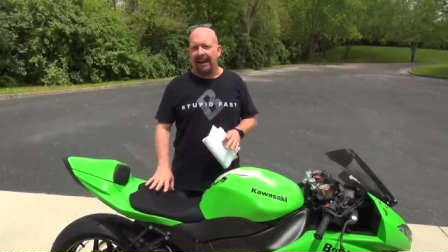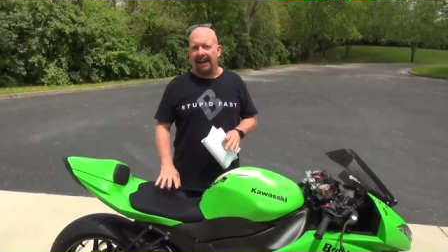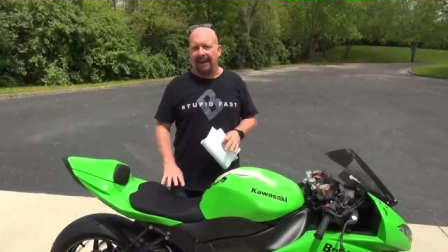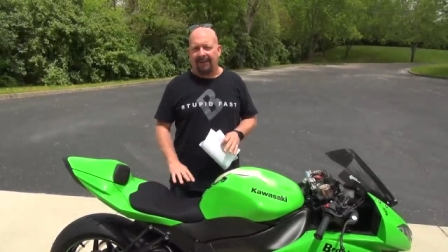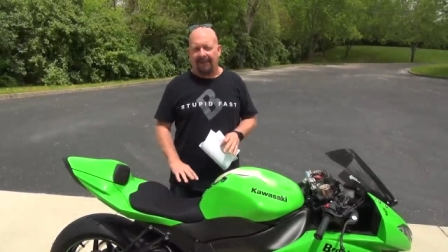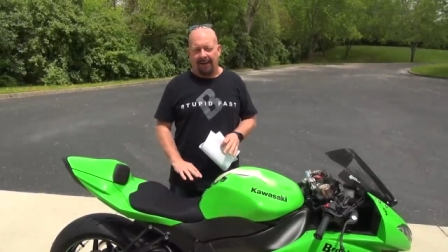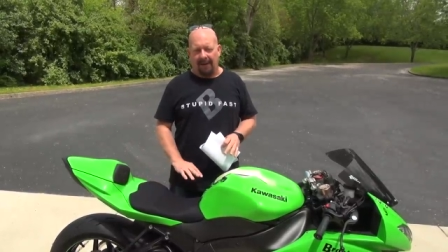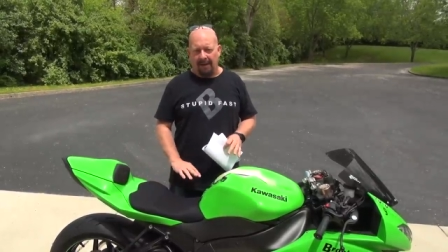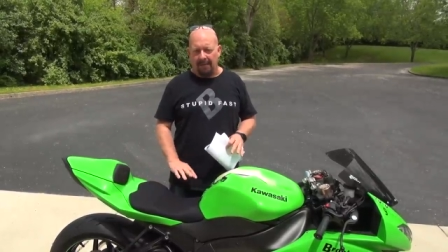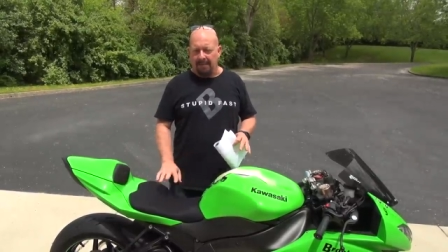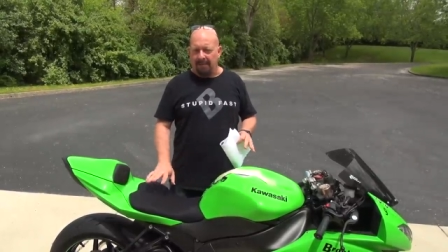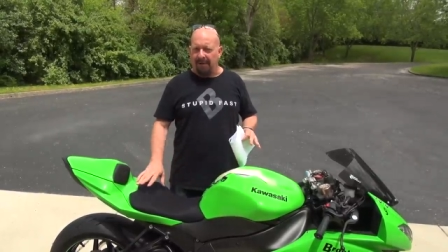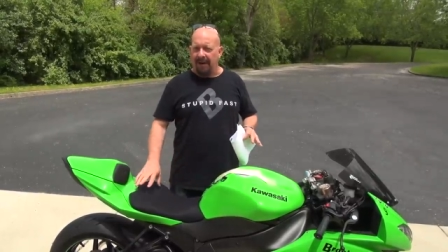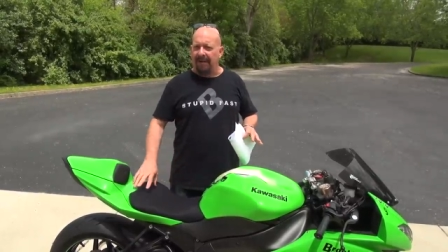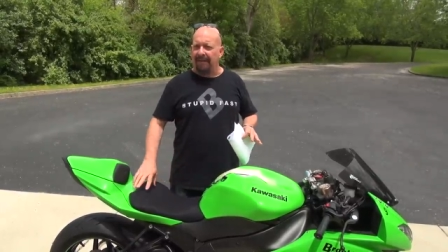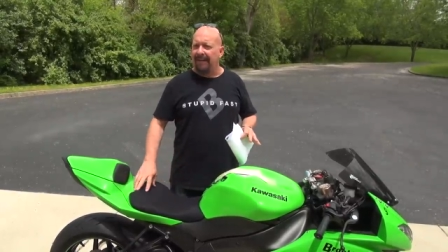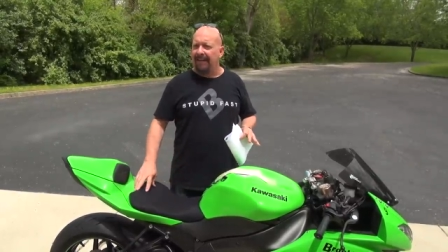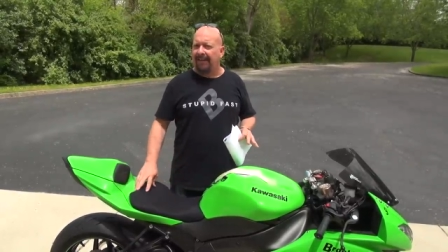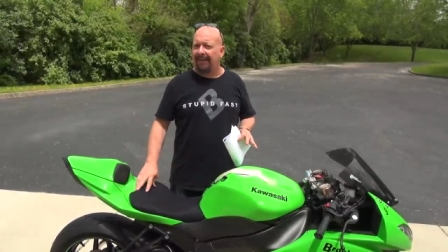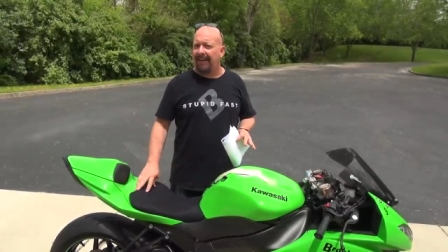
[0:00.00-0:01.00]
it's a
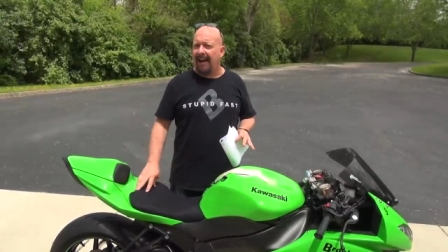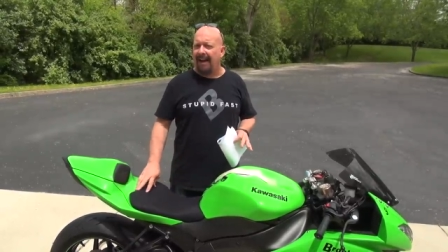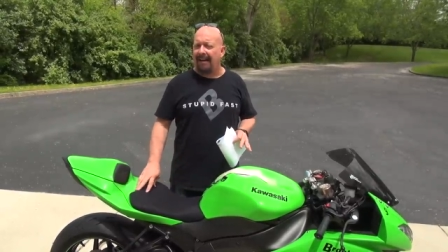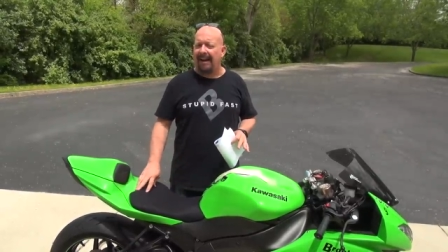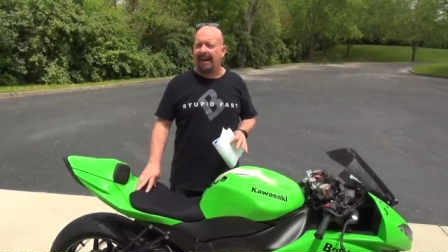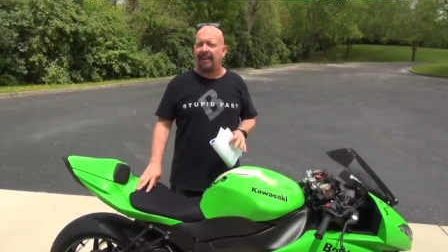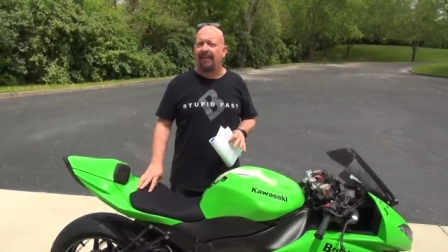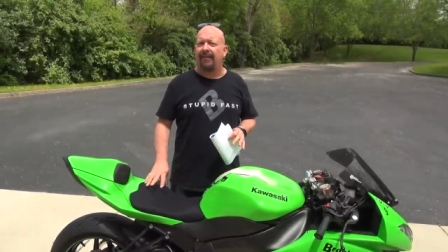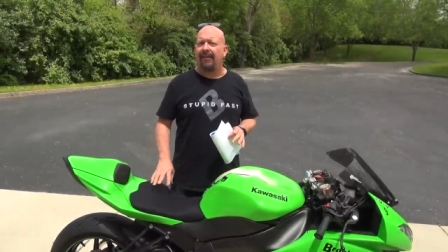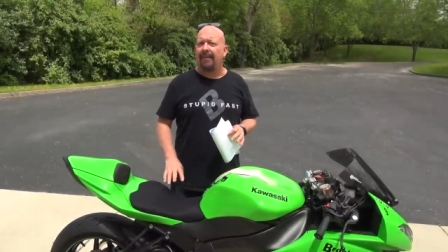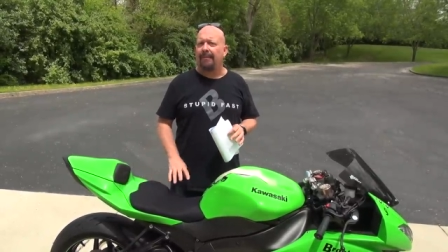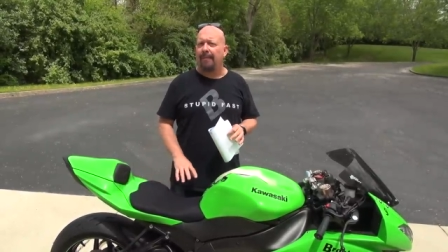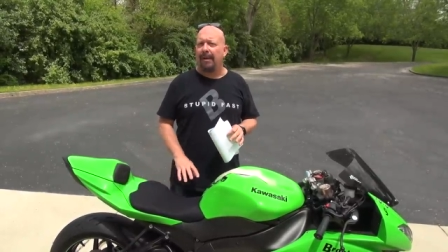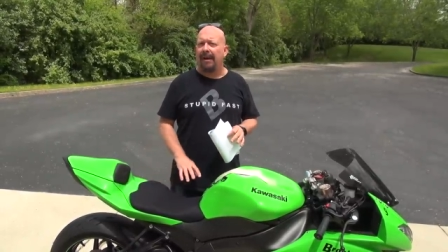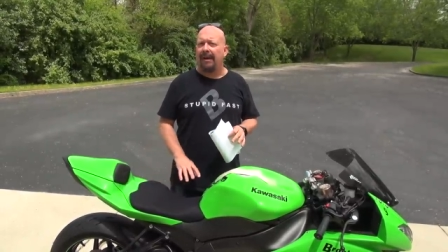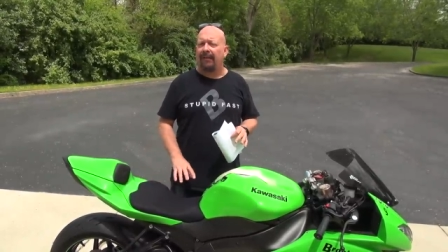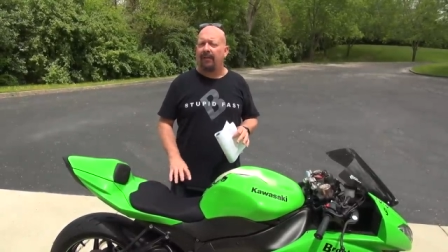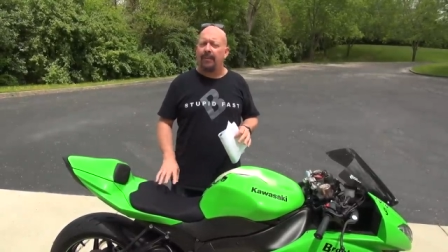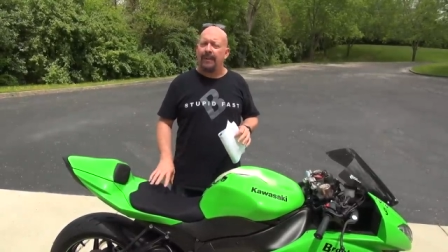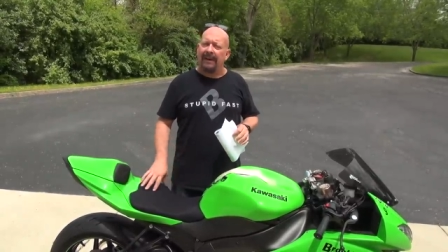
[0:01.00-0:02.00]
completely stock engine,
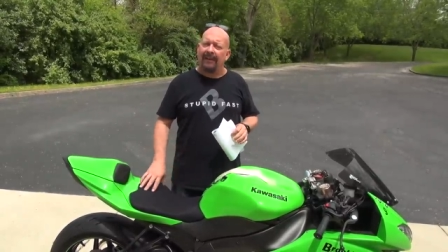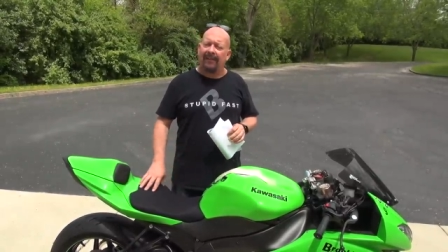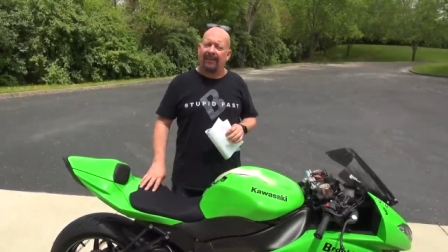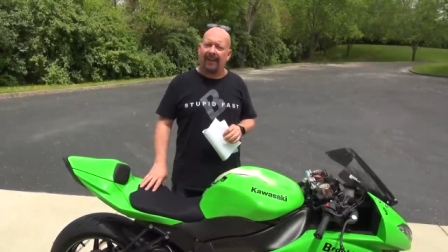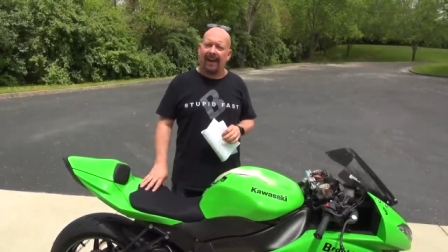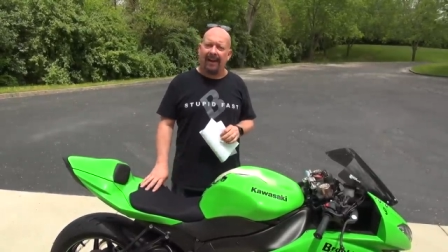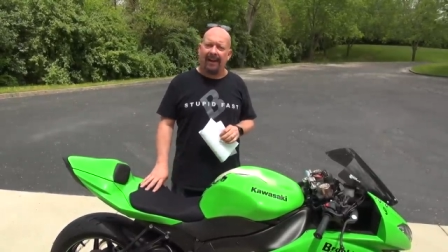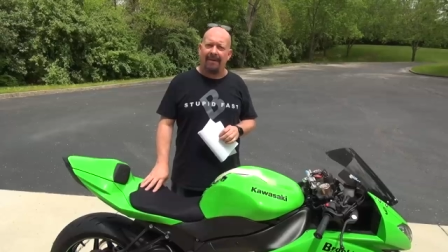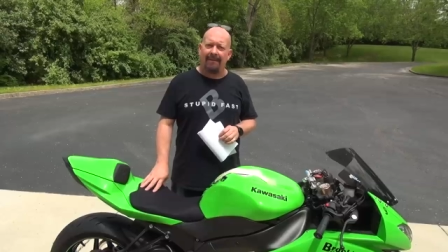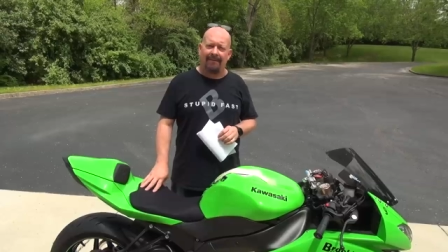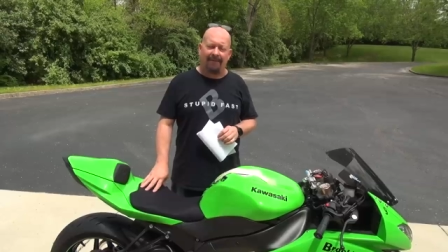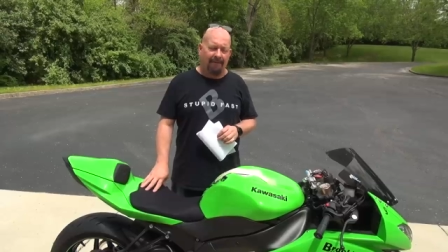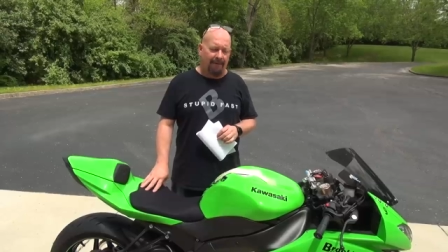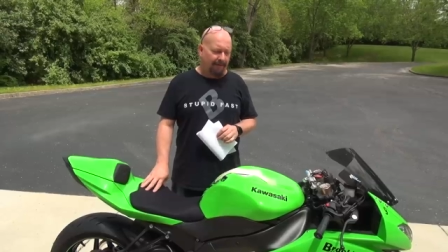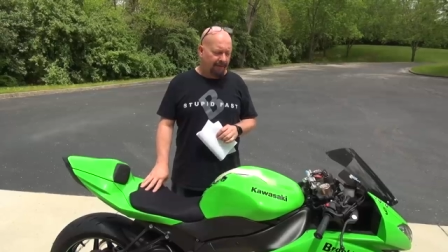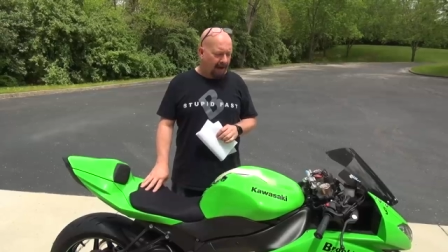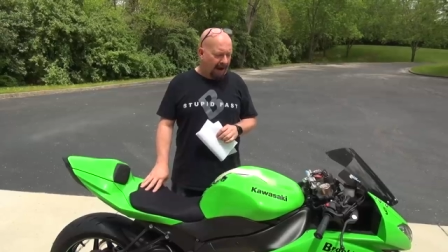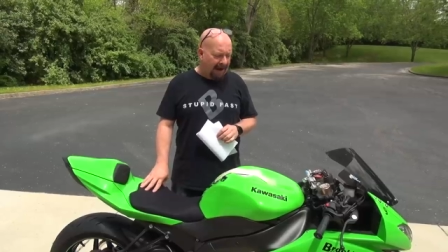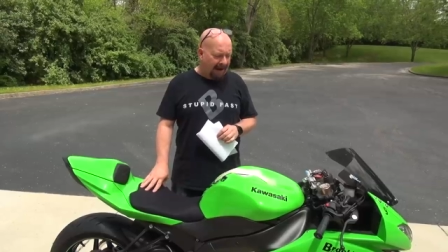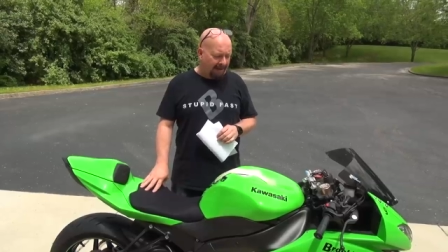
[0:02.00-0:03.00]
but it's been set up for
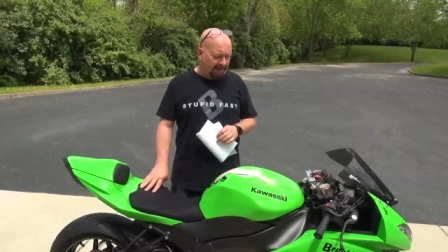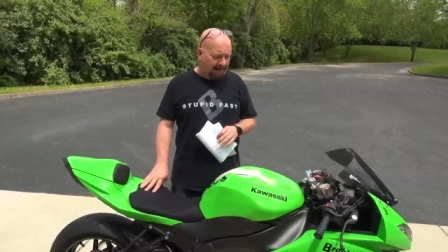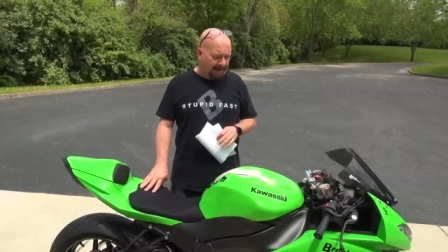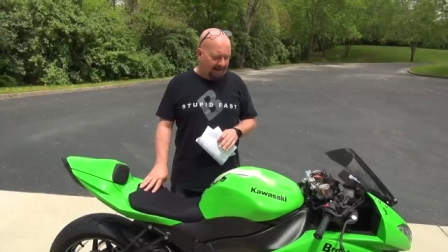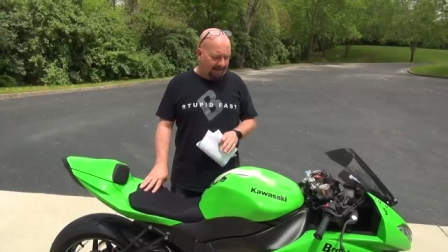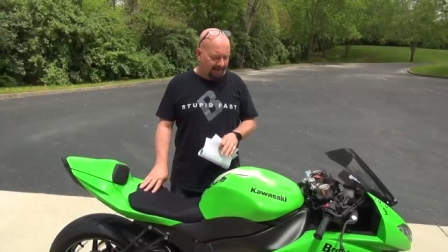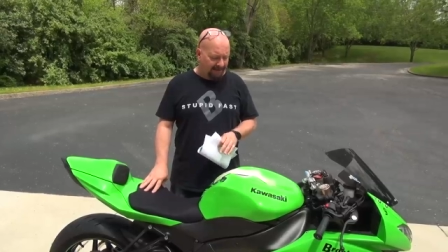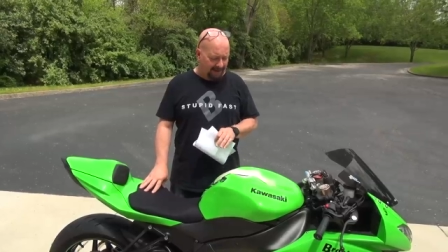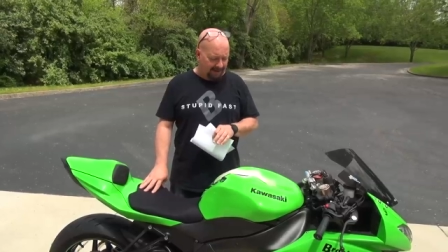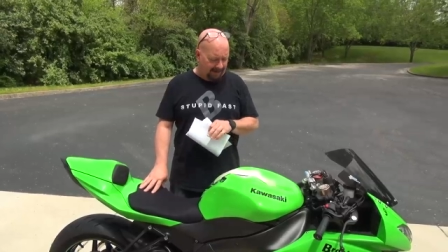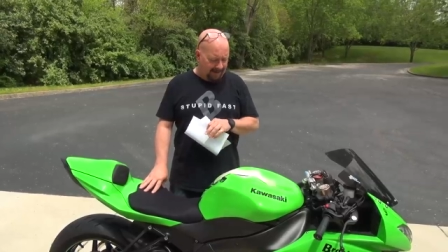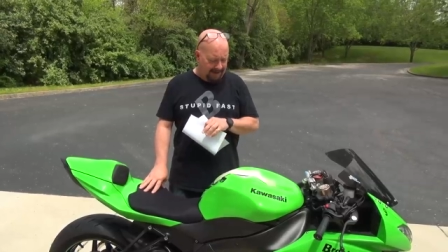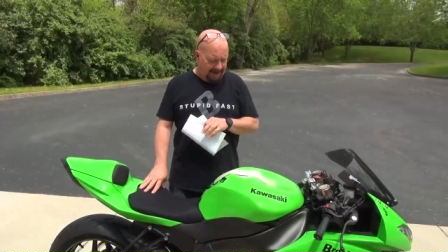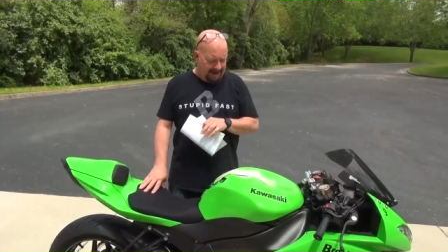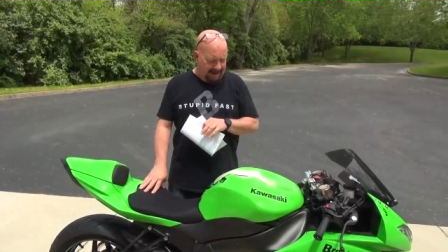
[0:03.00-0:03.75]
drag racing.